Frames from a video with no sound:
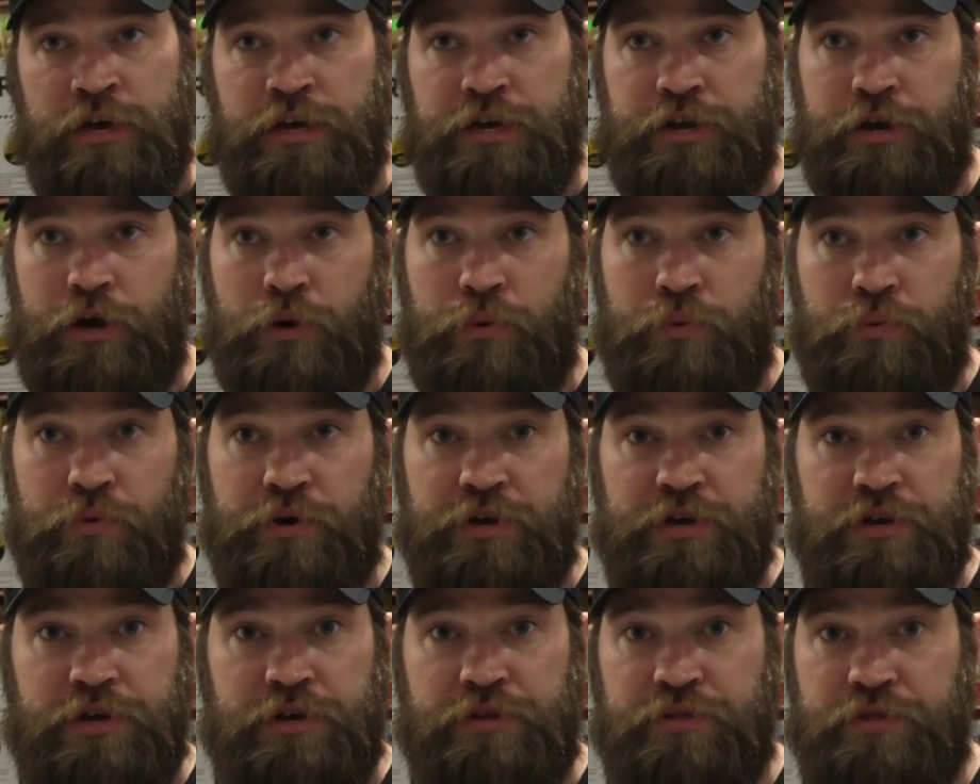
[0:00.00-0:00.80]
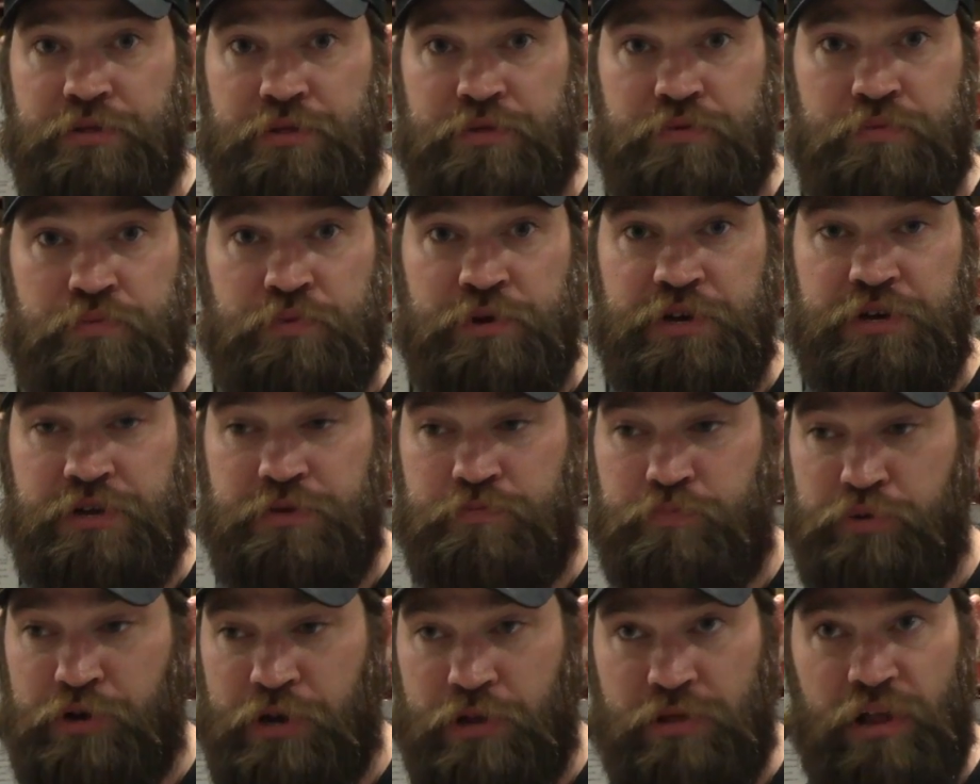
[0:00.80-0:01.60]
We
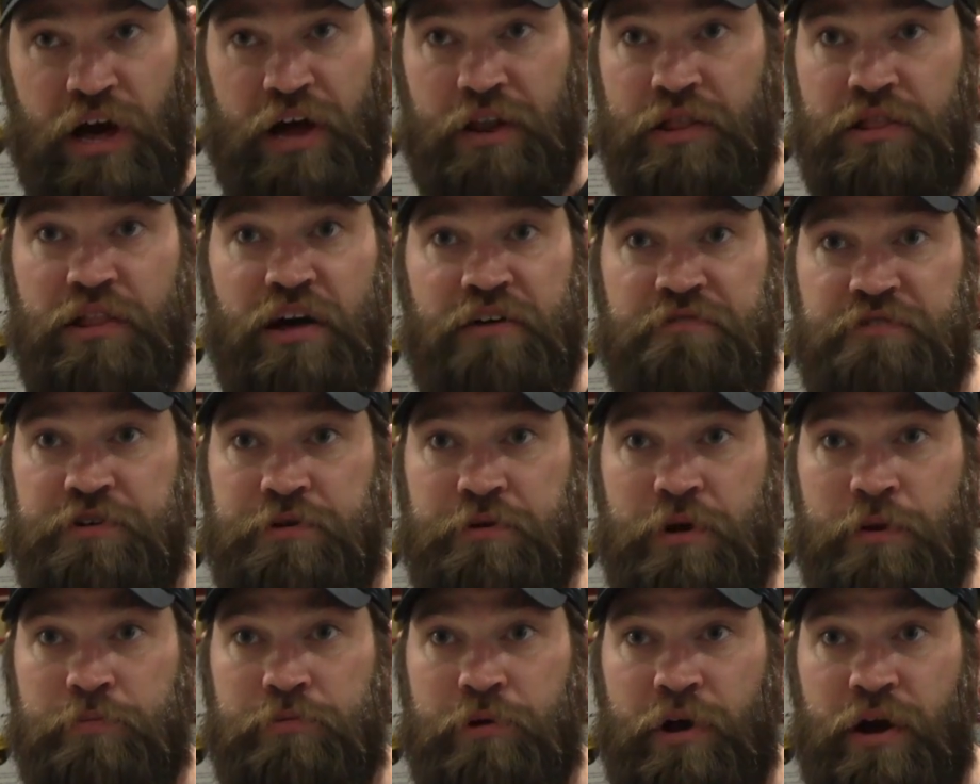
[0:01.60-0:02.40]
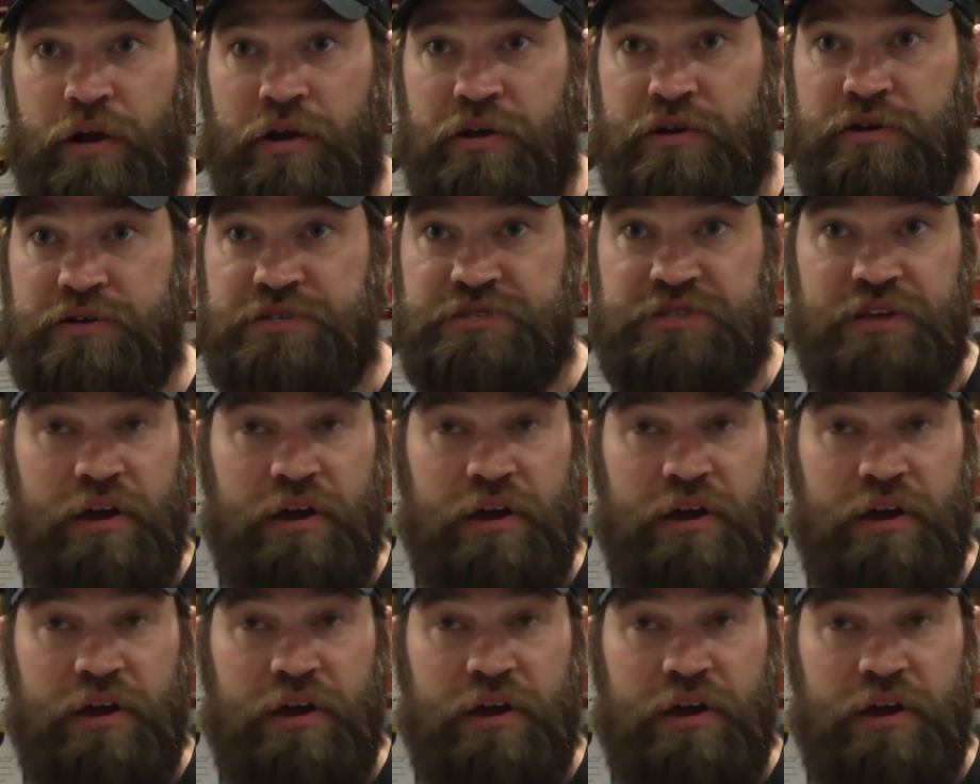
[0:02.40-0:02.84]
put a lot of love into our products.